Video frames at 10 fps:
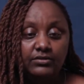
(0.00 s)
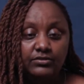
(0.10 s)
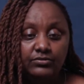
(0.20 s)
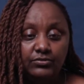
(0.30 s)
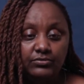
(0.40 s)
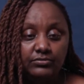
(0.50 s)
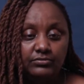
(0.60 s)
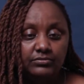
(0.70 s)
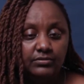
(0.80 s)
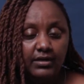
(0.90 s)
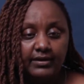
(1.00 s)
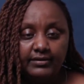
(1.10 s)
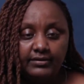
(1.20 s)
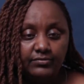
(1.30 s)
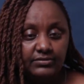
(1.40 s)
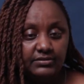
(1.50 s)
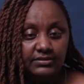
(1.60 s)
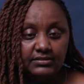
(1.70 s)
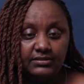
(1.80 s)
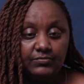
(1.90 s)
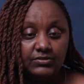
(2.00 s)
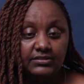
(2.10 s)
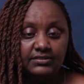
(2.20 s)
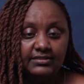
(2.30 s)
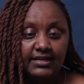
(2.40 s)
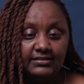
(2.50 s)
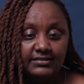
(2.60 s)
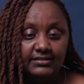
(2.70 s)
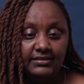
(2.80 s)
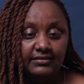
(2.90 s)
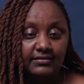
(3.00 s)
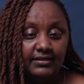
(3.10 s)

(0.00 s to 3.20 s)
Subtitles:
you know, and it was just the most disgusting